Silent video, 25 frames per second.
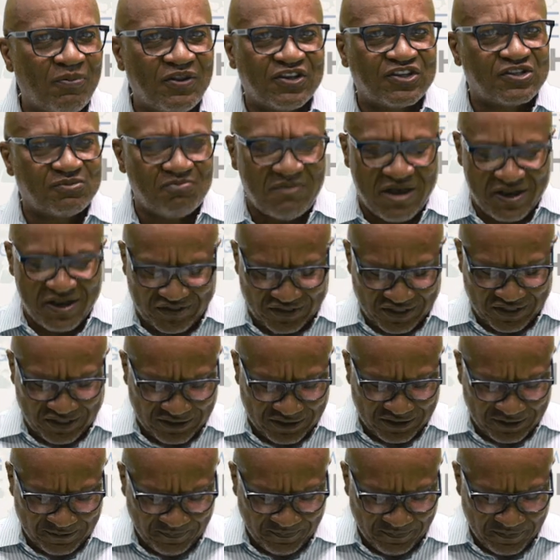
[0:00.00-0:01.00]
this
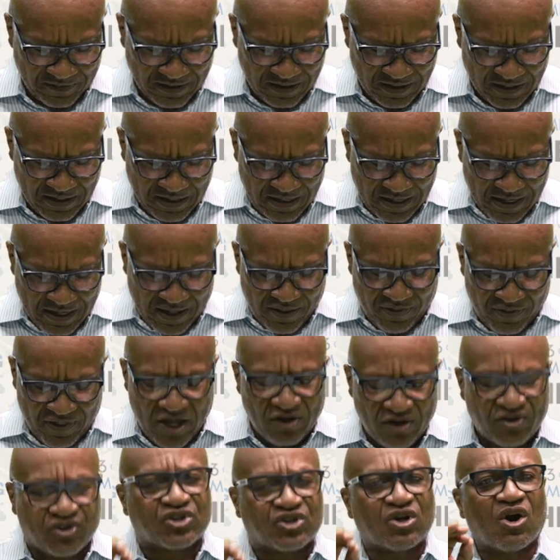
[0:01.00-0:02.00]
message
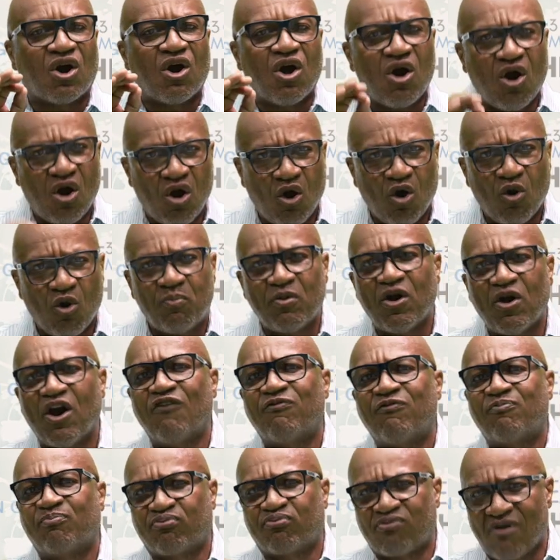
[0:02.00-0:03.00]
that your hope
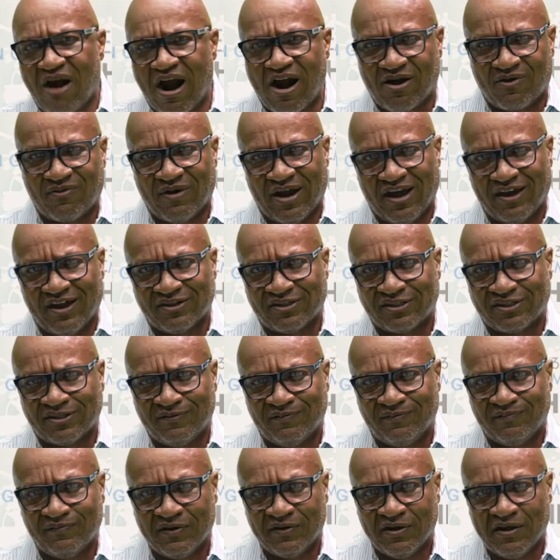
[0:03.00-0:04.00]
of progress,
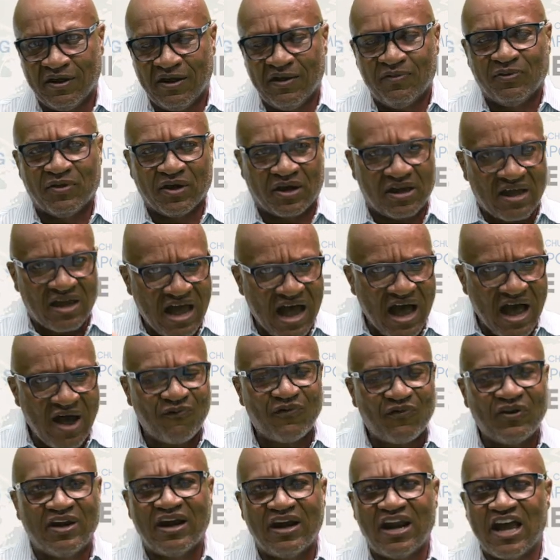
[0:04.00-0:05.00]
the
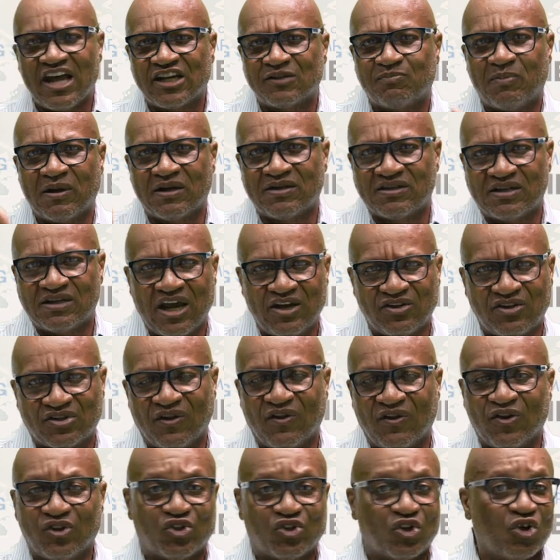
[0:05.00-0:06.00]
confident expectation
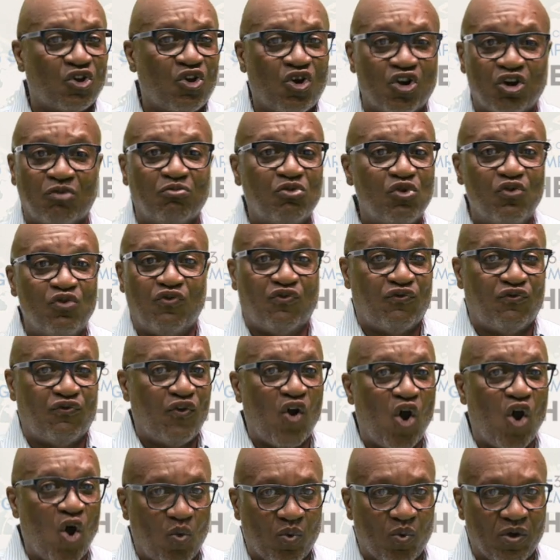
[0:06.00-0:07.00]
that you're going to move
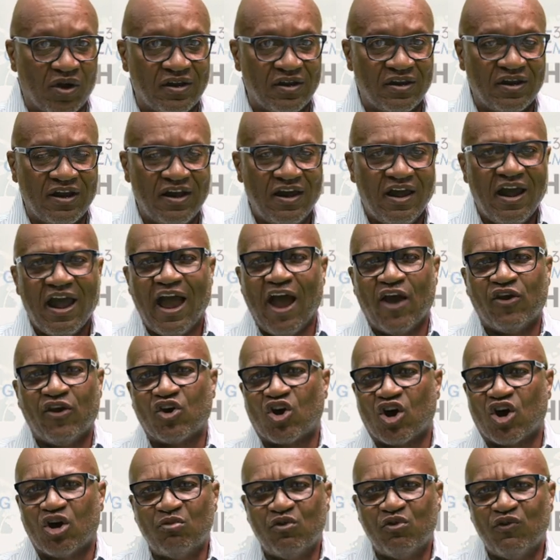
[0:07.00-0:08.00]
forward, and you're
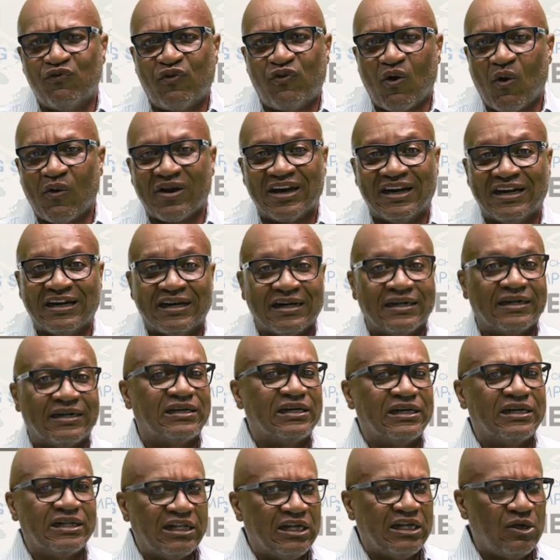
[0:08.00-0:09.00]
going to move forward in a
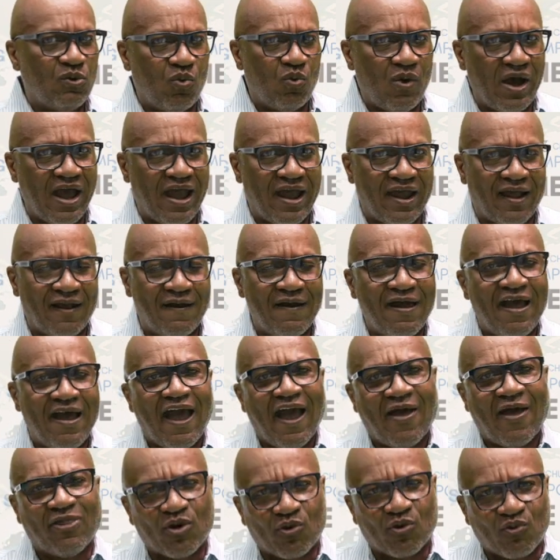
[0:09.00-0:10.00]
goodly way,
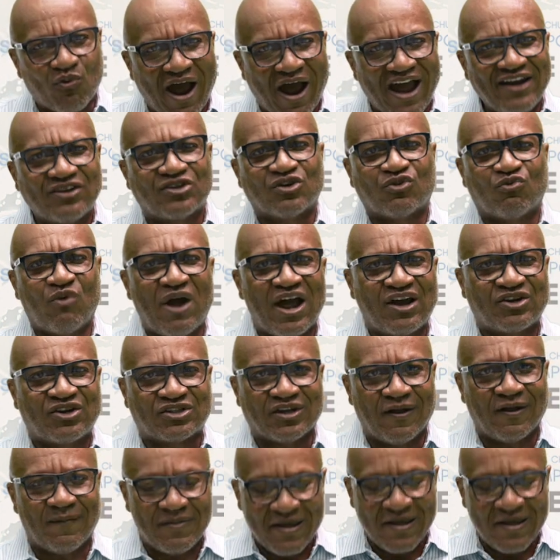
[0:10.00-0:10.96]
in the right direction,